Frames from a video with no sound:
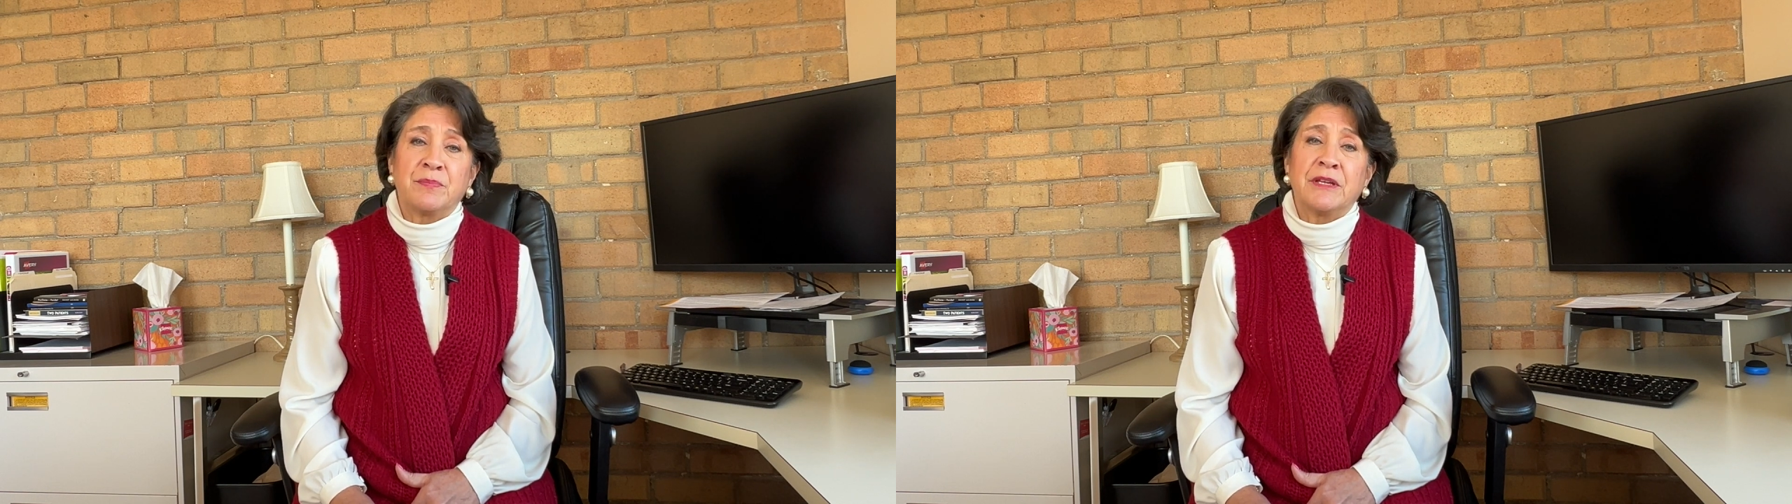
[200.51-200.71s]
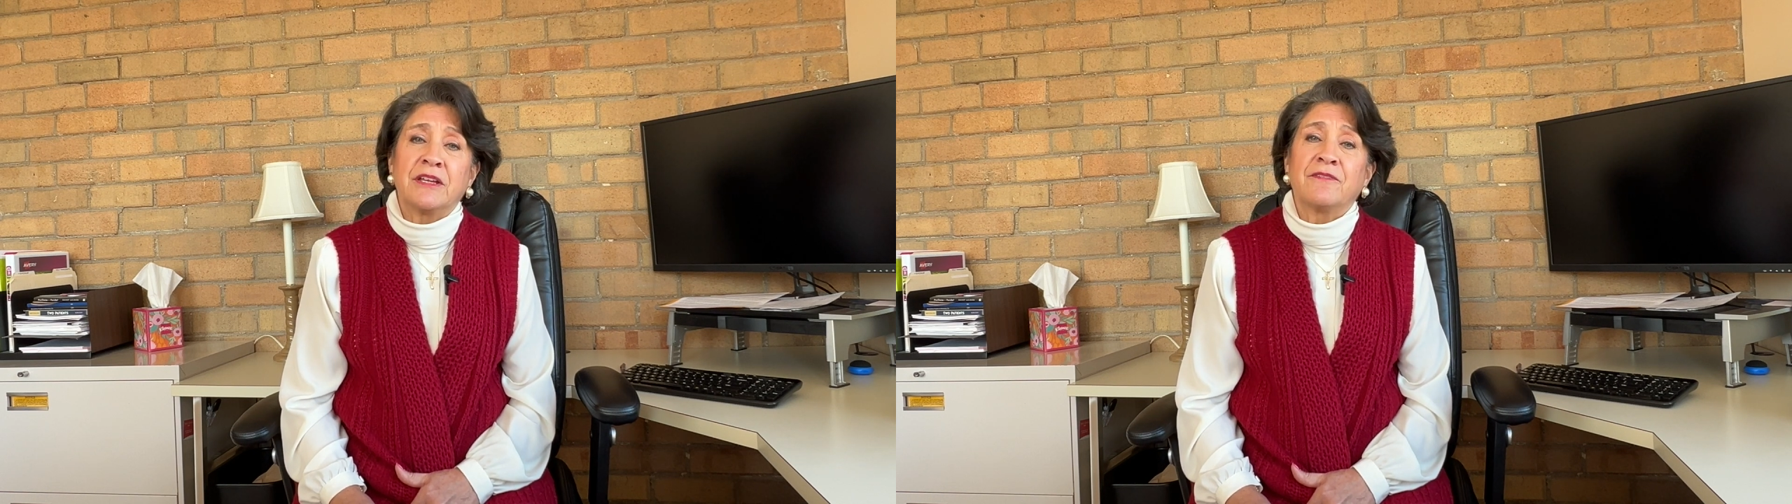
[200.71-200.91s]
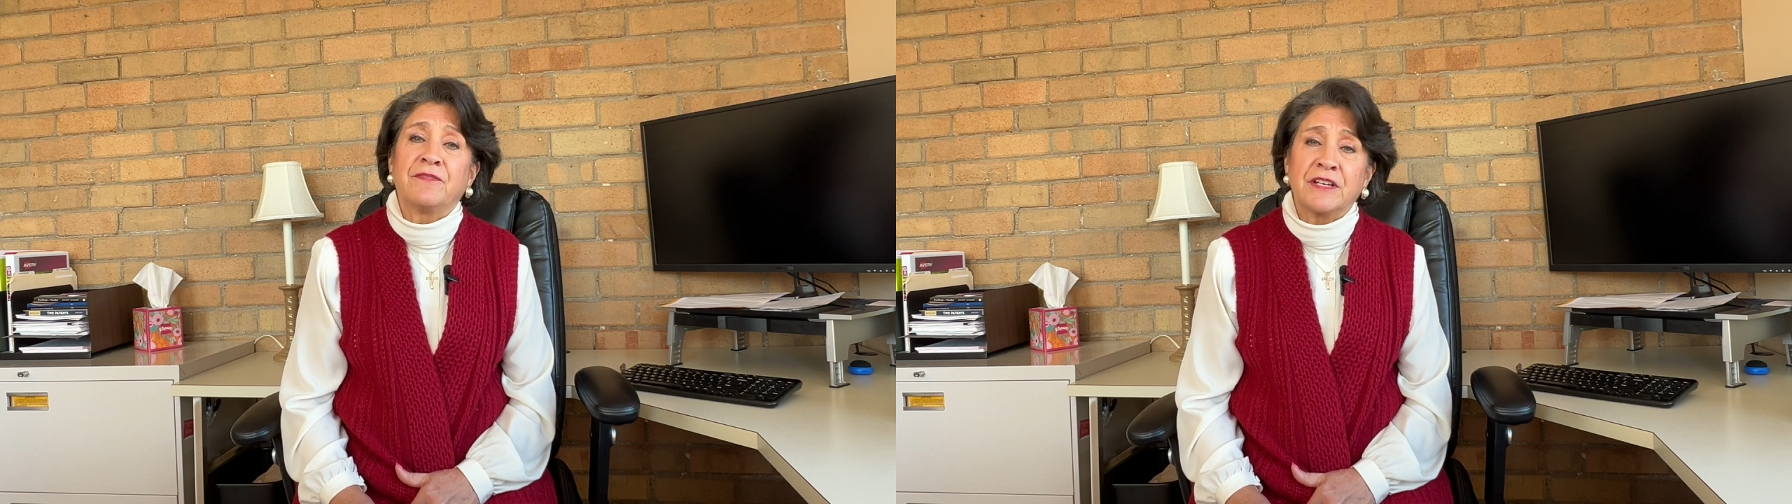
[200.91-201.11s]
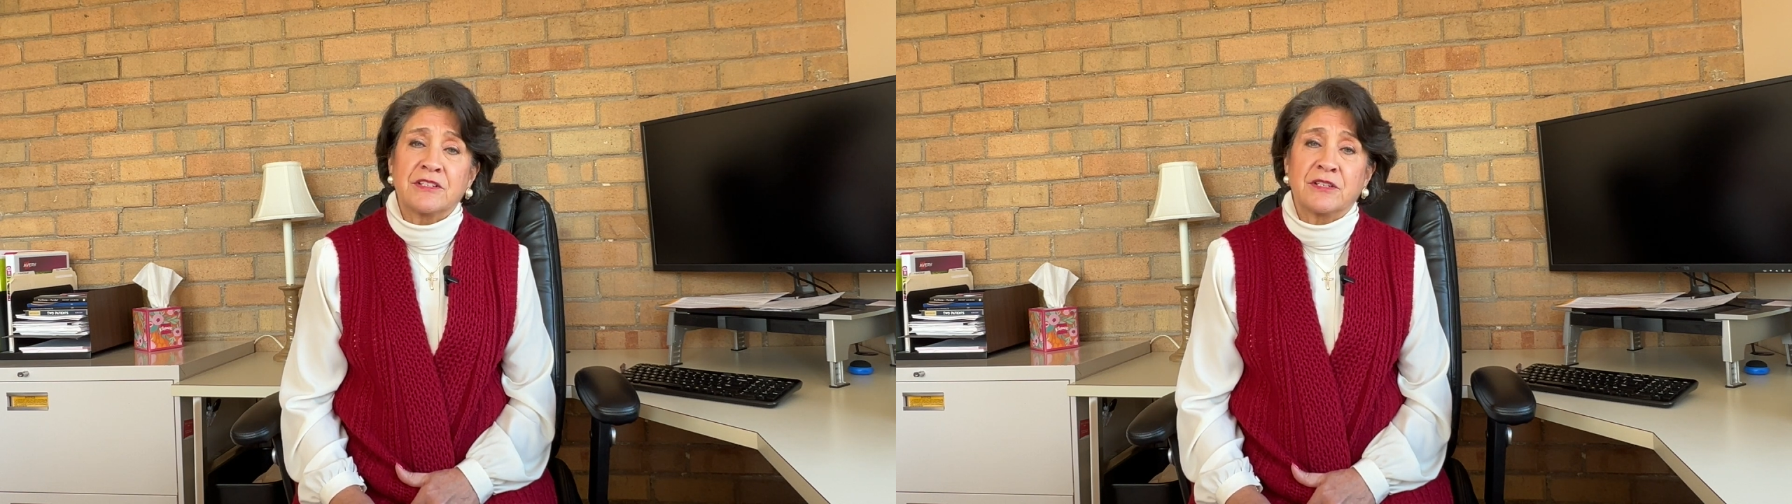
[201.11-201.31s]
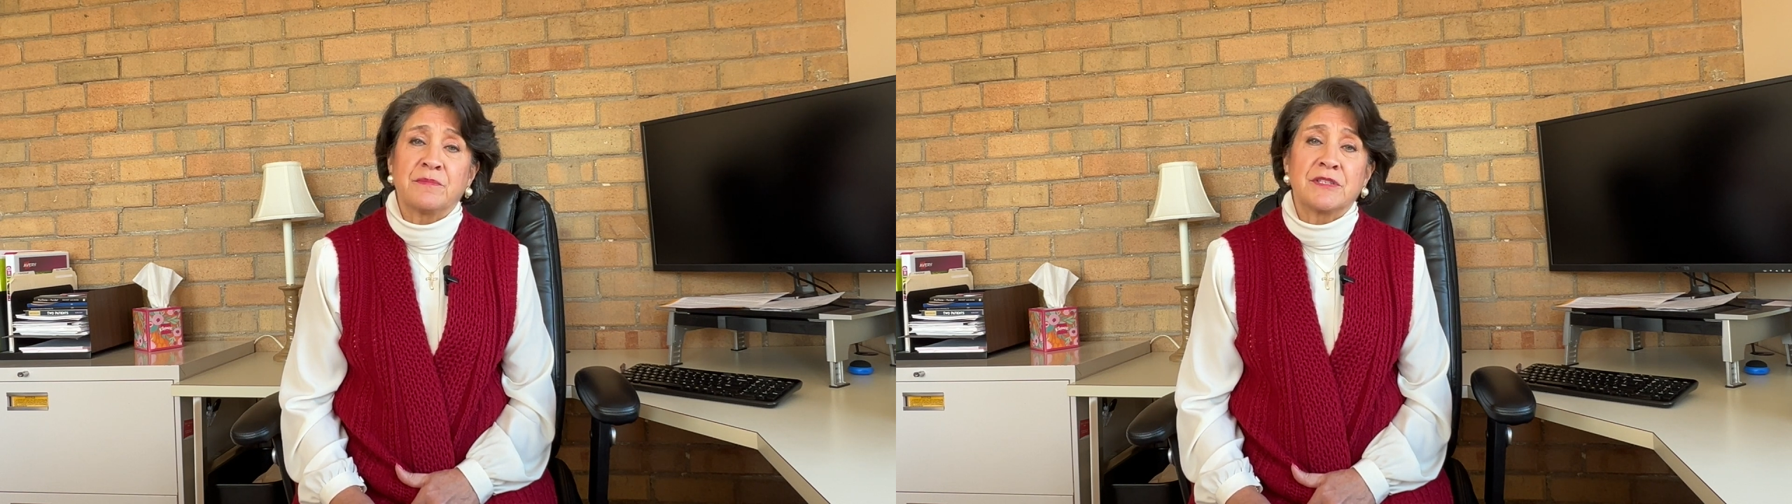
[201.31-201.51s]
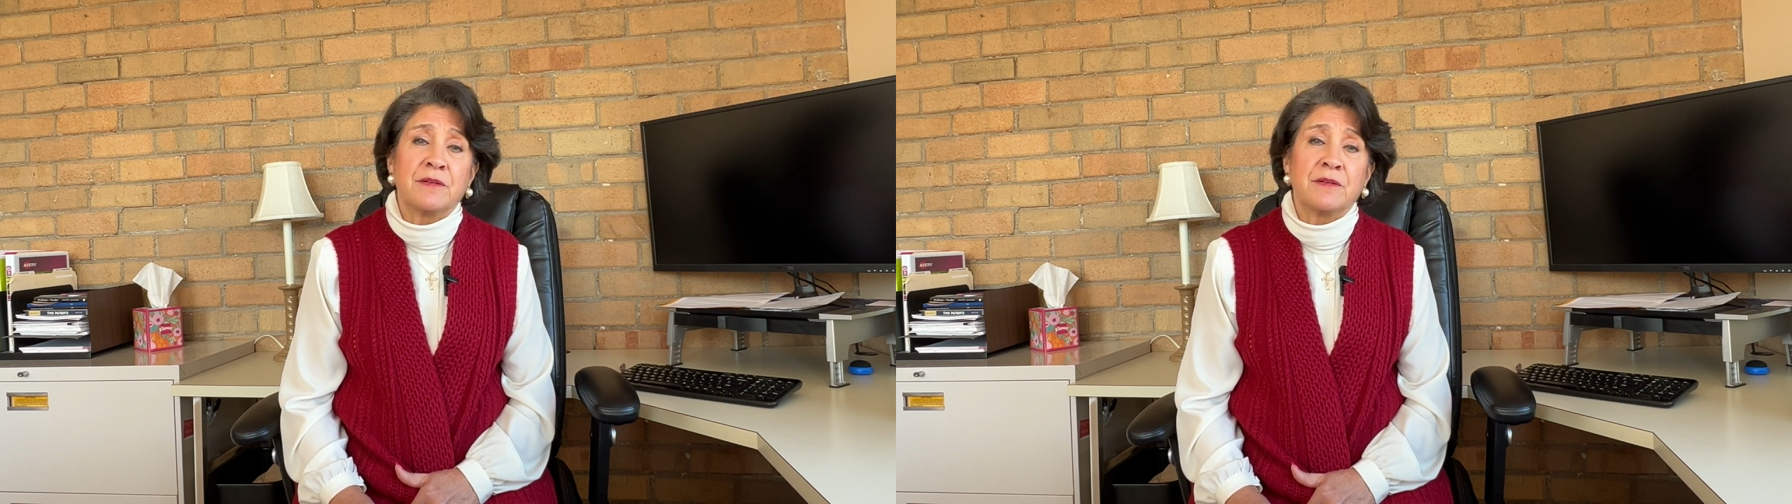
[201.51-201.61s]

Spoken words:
being victims